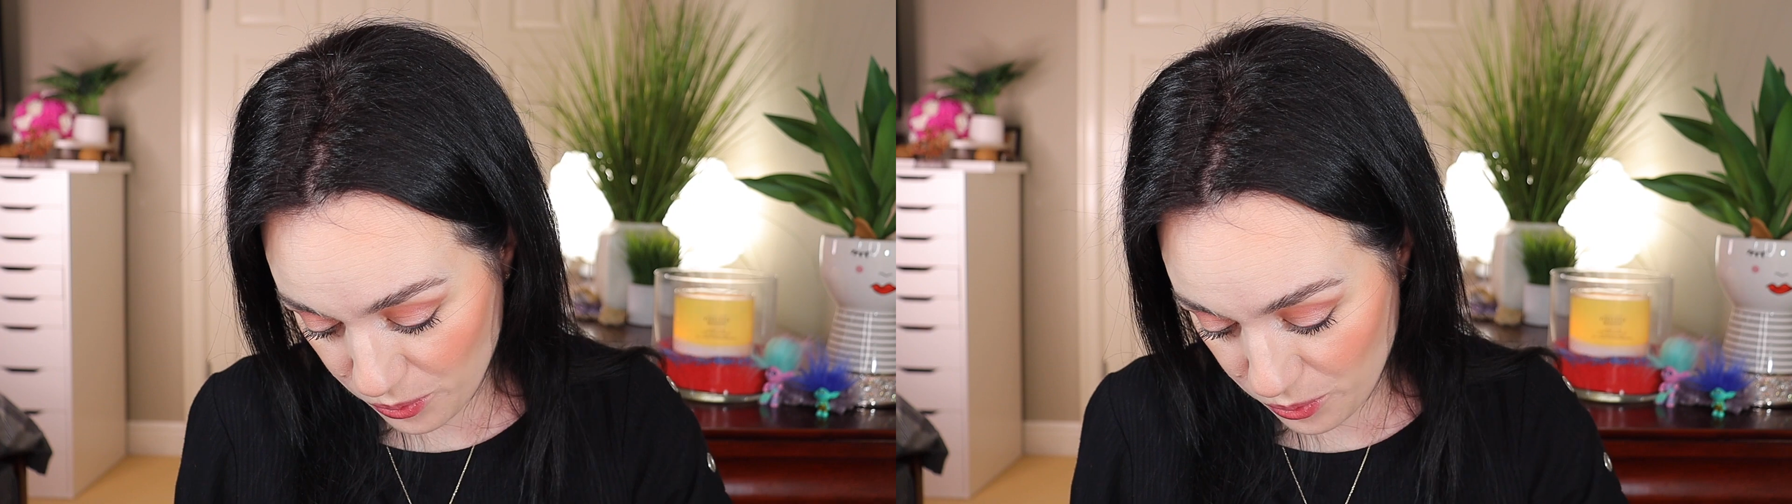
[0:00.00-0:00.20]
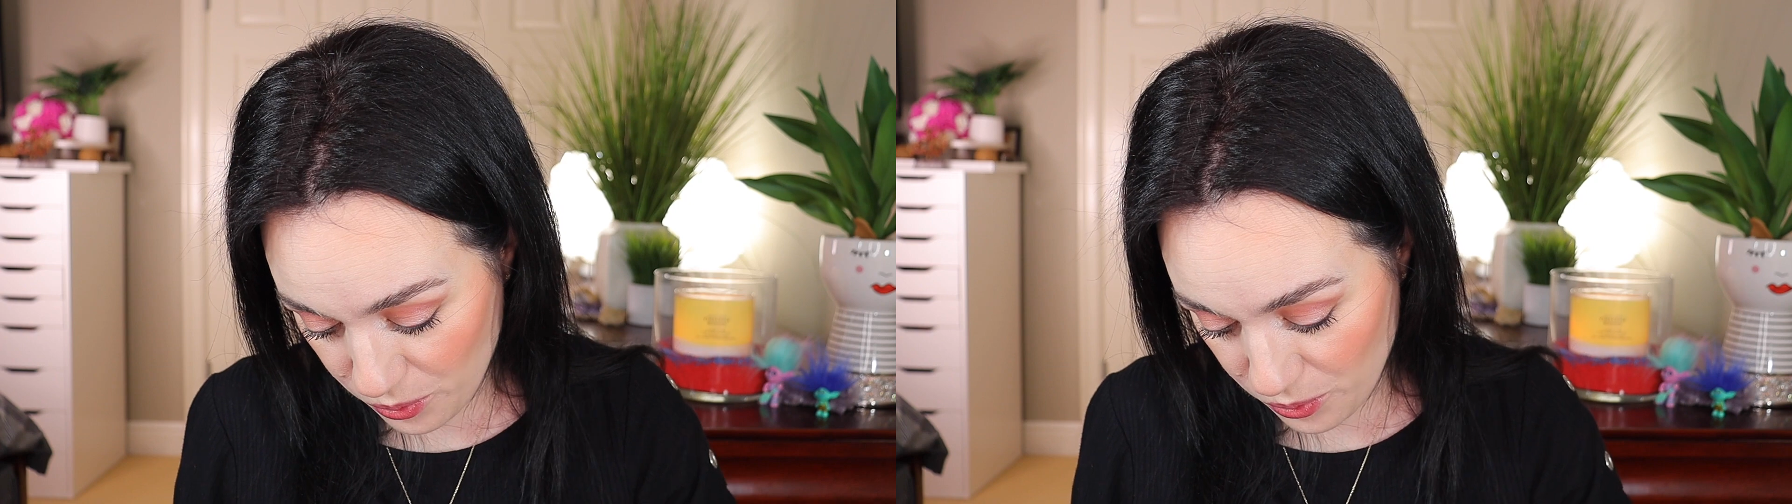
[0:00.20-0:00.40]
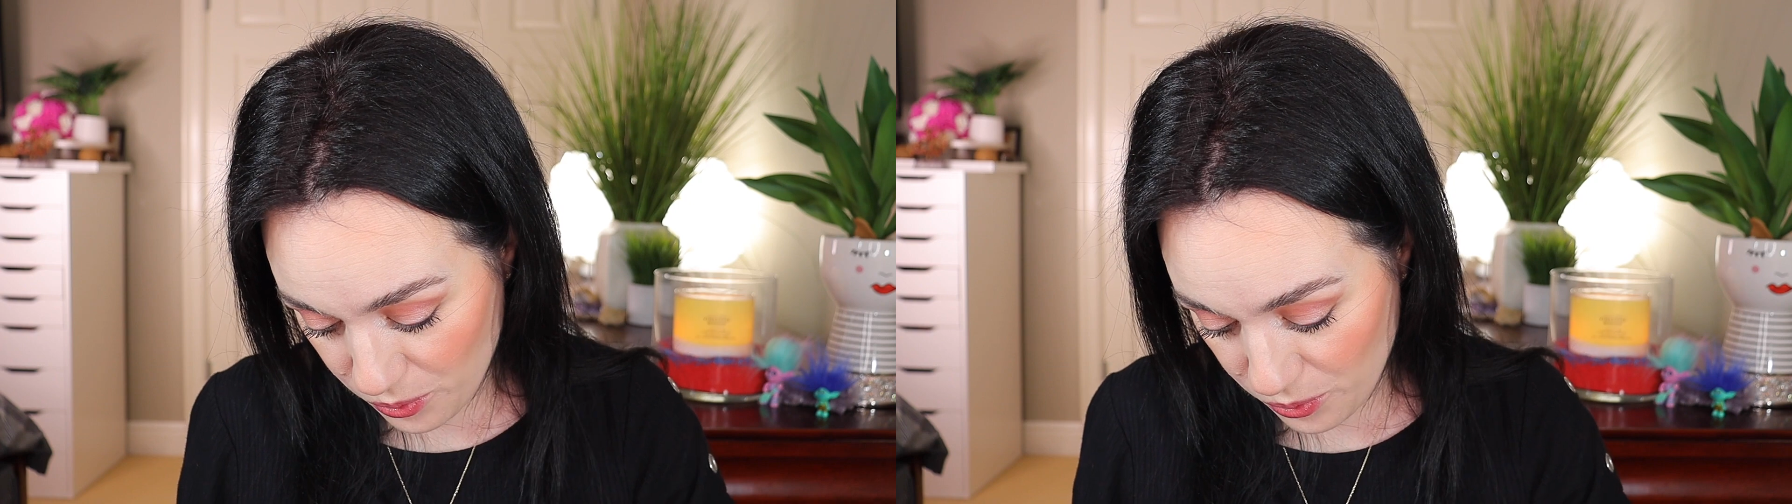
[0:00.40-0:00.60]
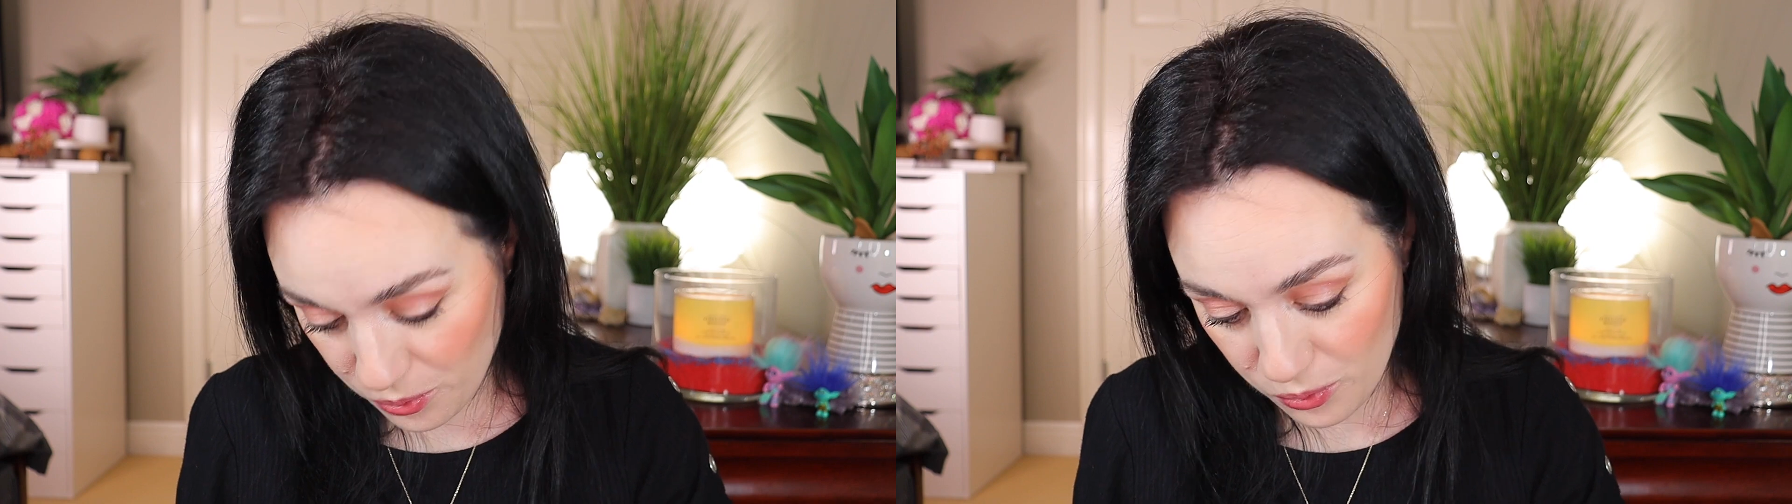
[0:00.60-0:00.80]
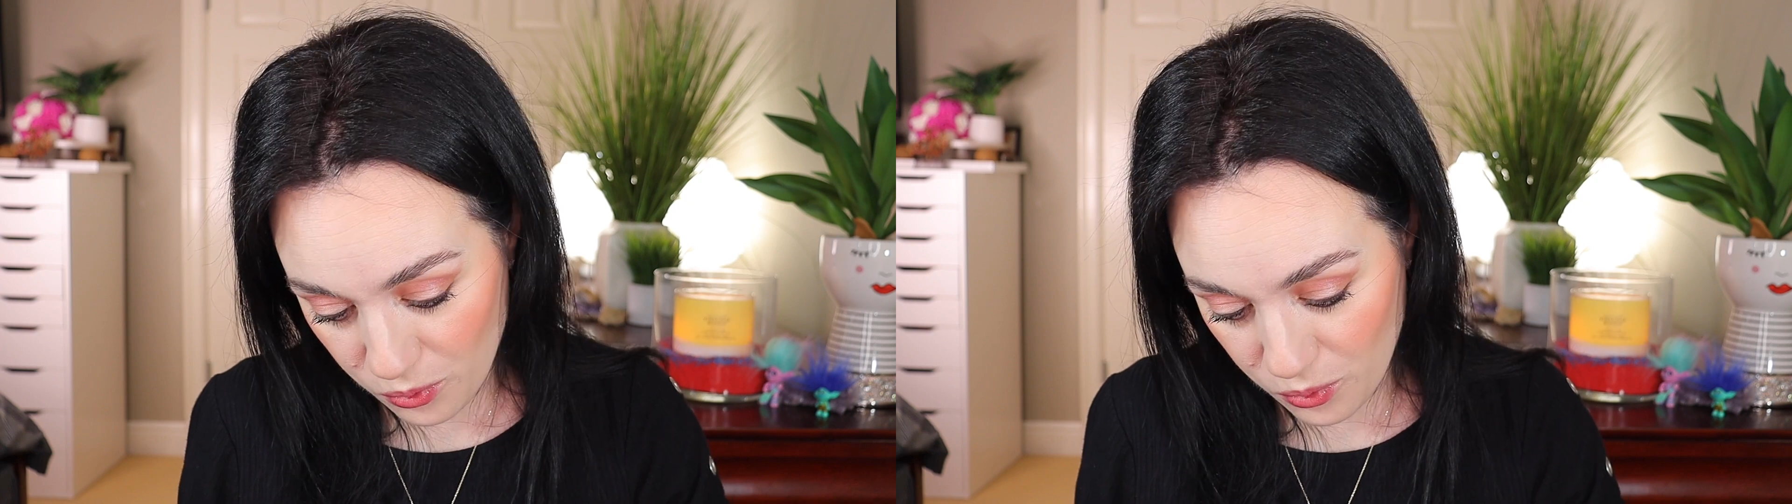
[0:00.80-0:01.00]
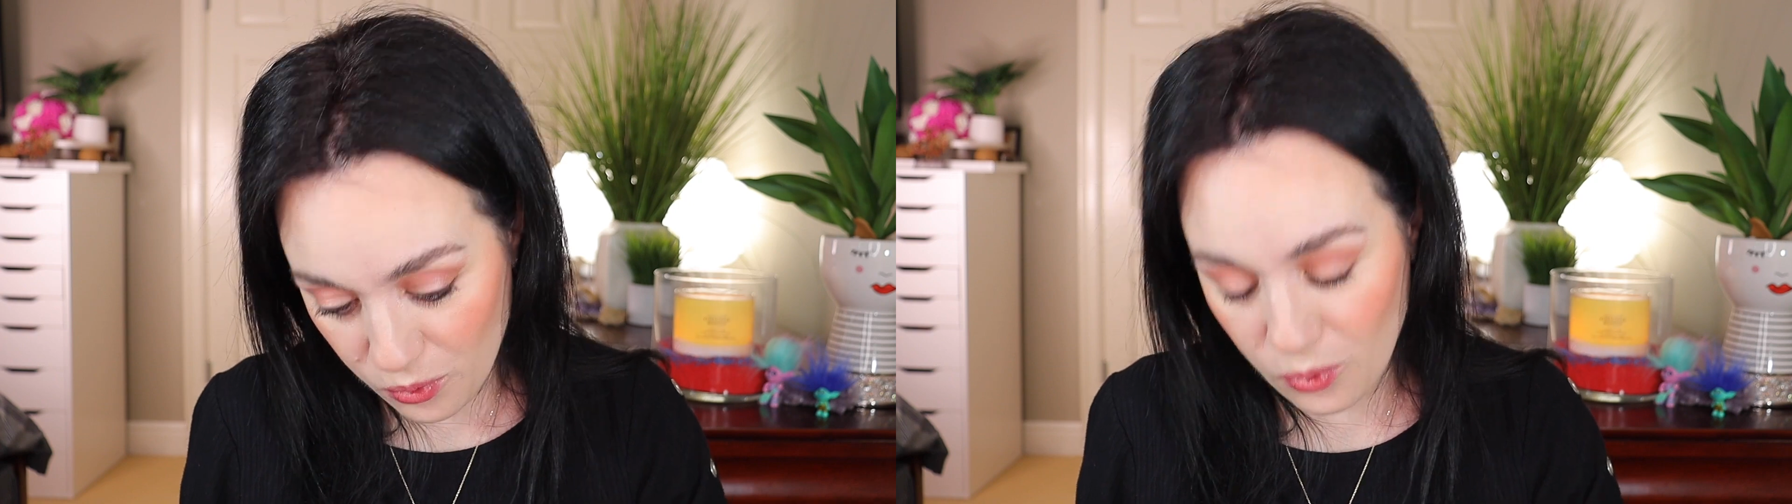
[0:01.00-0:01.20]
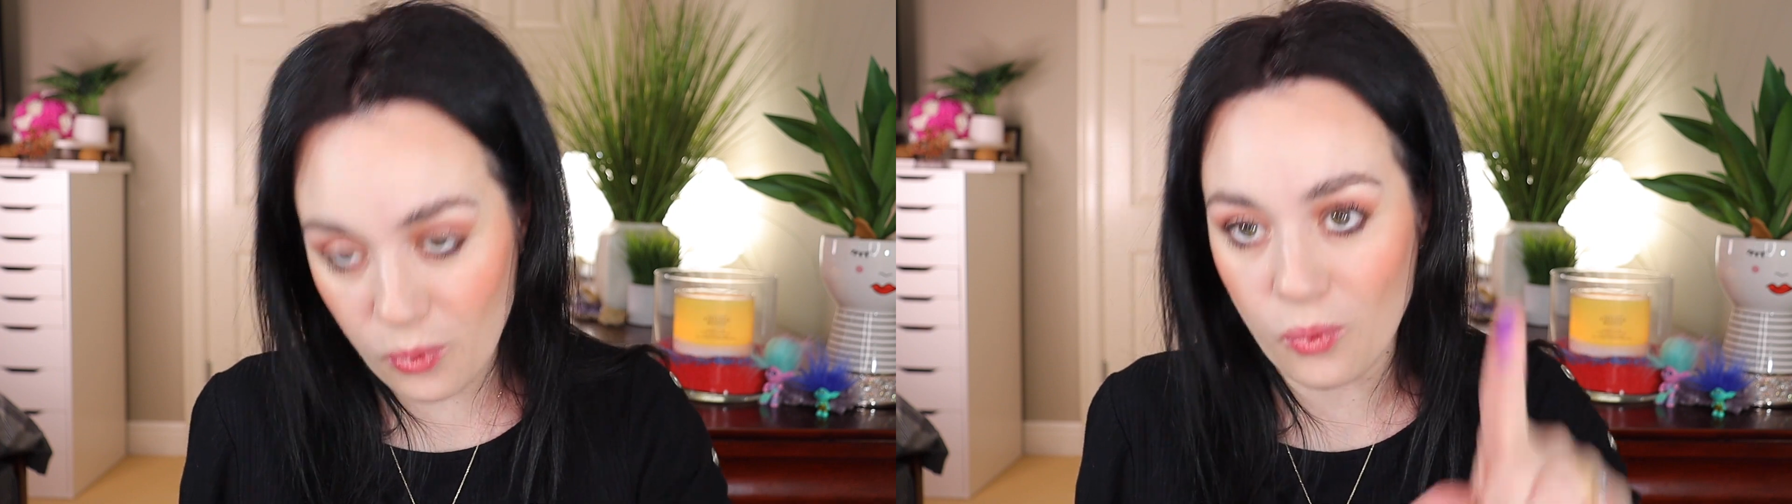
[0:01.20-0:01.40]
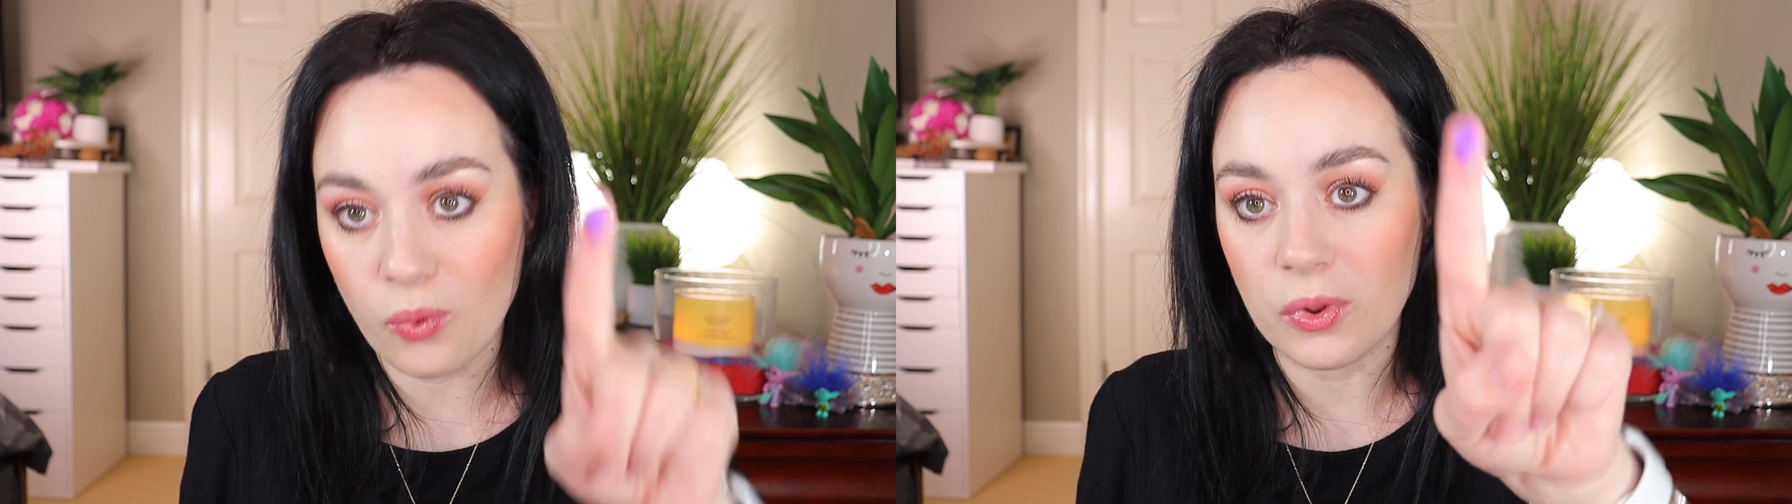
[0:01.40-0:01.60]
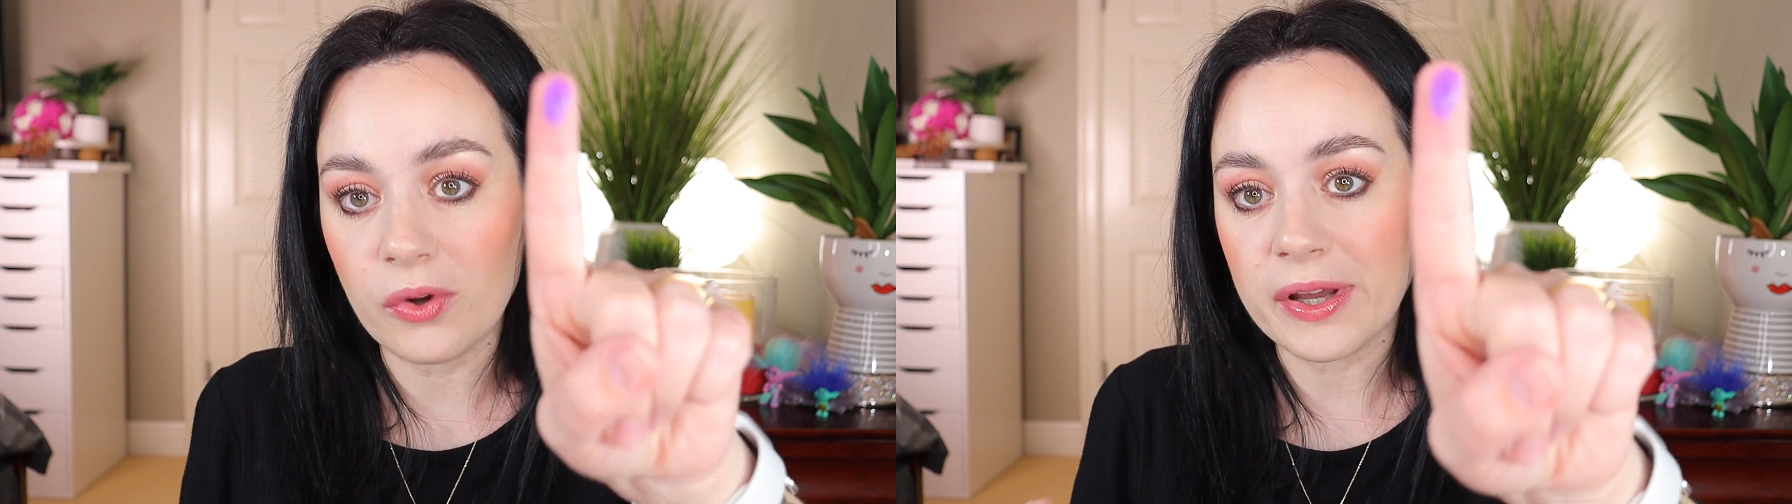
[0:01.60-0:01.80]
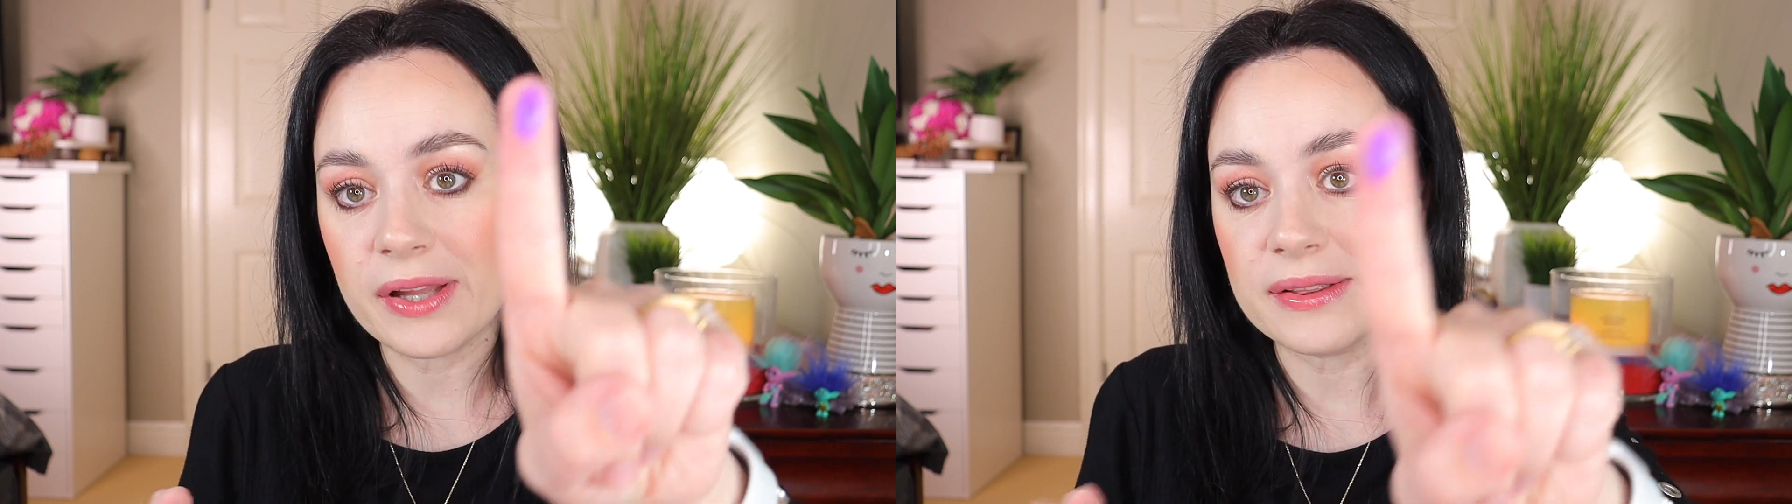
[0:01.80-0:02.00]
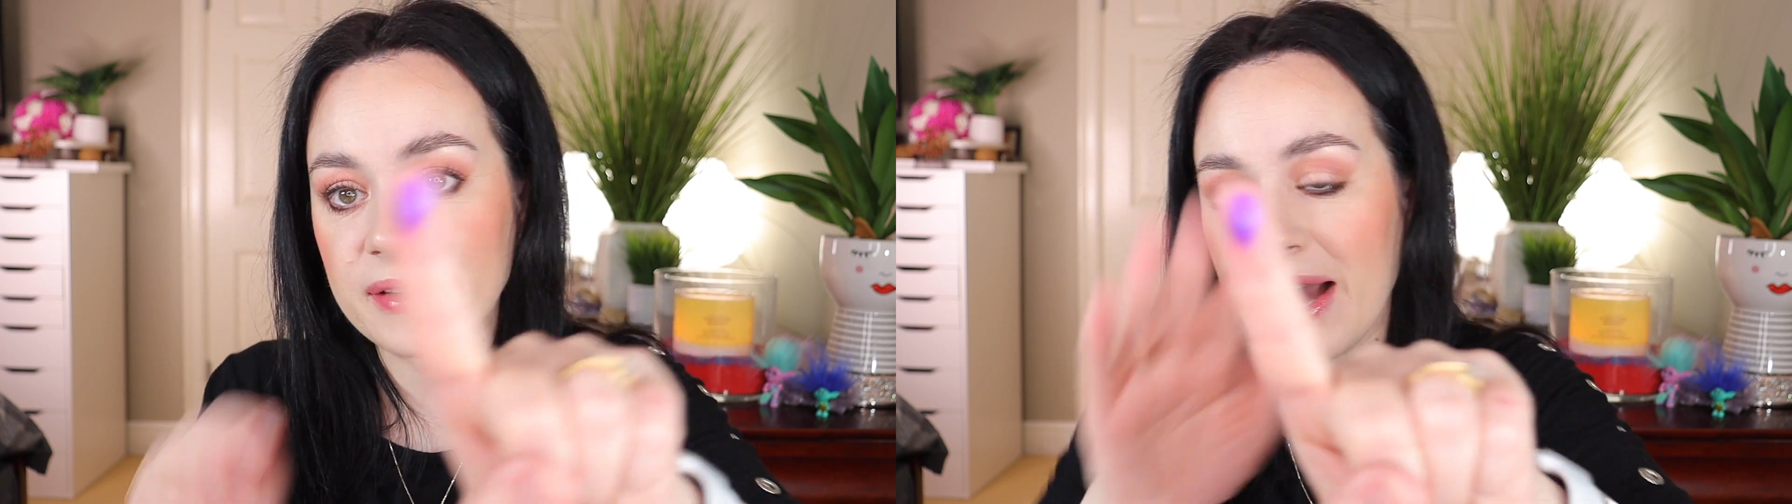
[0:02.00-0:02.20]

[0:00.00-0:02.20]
Ooh, look at